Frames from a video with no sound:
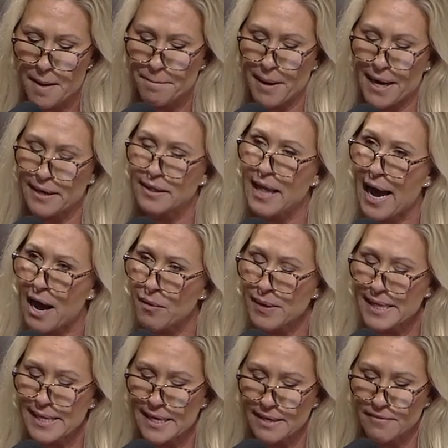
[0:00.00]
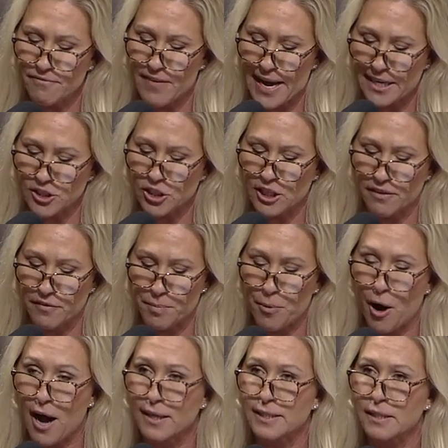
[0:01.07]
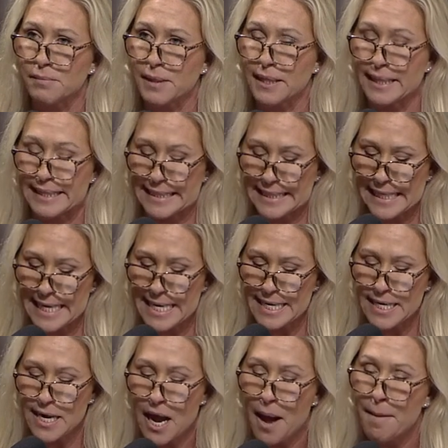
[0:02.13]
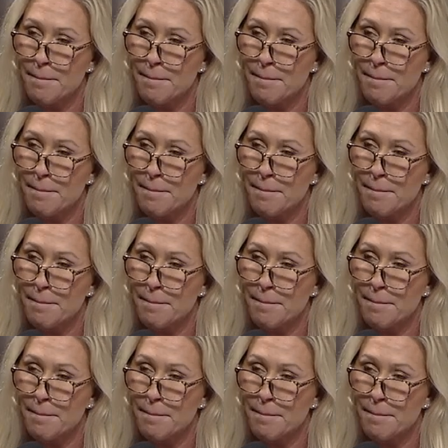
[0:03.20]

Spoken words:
by allowing the invasion of approximately 10